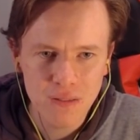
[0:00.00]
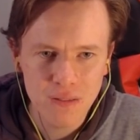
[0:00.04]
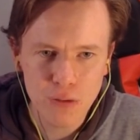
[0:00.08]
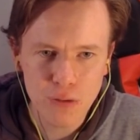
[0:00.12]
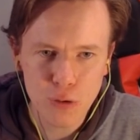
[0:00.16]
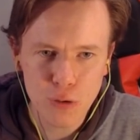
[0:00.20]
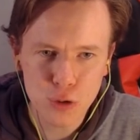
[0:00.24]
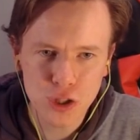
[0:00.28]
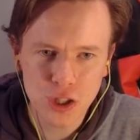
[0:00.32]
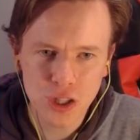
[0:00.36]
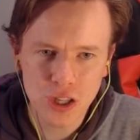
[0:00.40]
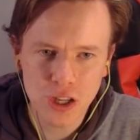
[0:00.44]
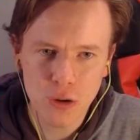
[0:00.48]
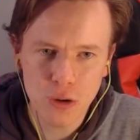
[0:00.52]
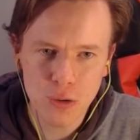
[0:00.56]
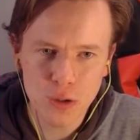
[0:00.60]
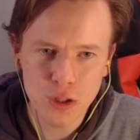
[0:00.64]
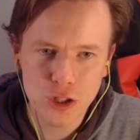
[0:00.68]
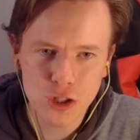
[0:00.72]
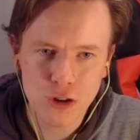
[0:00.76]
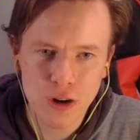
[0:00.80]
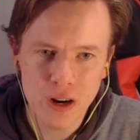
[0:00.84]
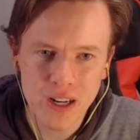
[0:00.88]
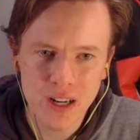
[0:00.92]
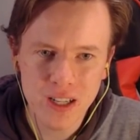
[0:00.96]
Fortunately
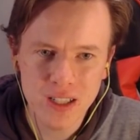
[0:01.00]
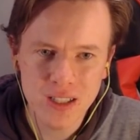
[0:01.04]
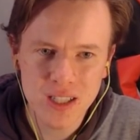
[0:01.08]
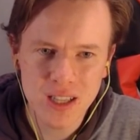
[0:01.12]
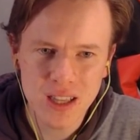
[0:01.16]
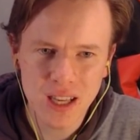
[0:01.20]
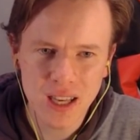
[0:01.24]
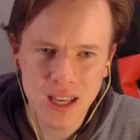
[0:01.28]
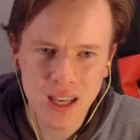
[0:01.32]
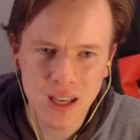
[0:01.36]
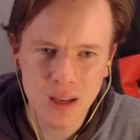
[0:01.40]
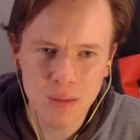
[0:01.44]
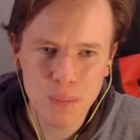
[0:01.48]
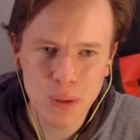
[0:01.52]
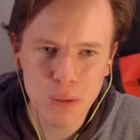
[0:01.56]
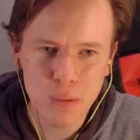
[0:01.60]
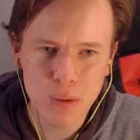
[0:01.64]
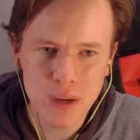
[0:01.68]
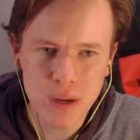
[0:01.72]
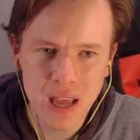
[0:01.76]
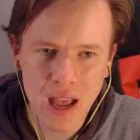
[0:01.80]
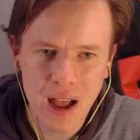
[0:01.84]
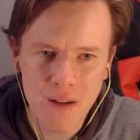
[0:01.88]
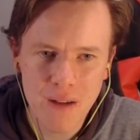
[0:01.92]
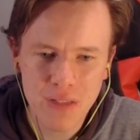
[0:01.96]
going straight into the king,
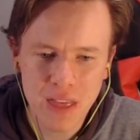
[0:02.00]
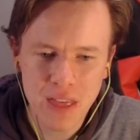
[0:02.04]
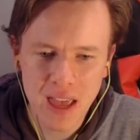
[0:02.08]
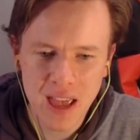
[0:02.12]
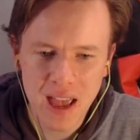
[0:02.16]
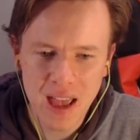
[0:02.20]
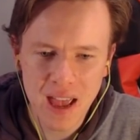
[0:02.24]
but we have the